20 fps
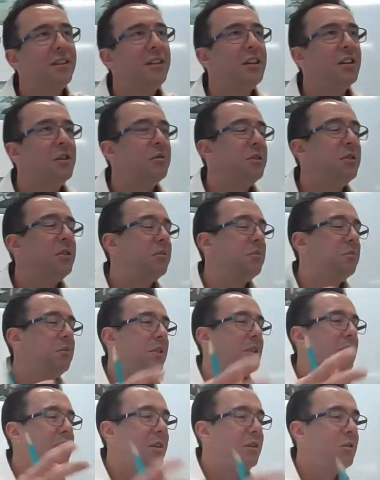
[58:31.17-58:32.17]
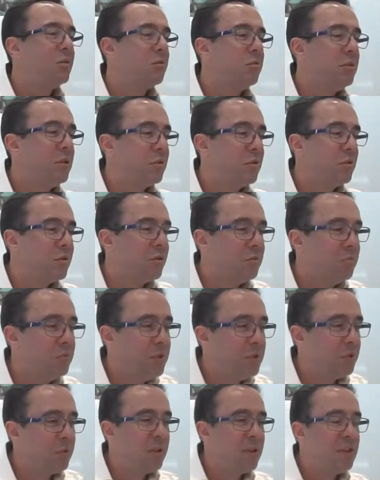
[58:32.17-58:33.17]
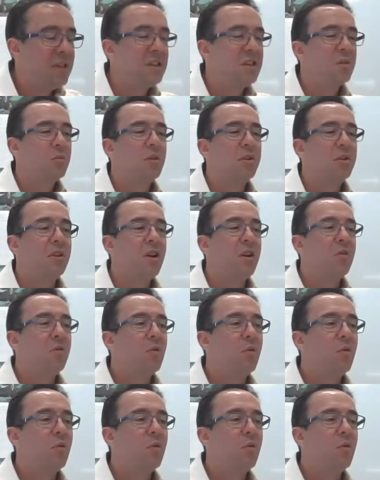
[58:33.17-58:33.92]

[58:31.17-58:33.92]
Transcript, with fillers: You know, your your your listeners will know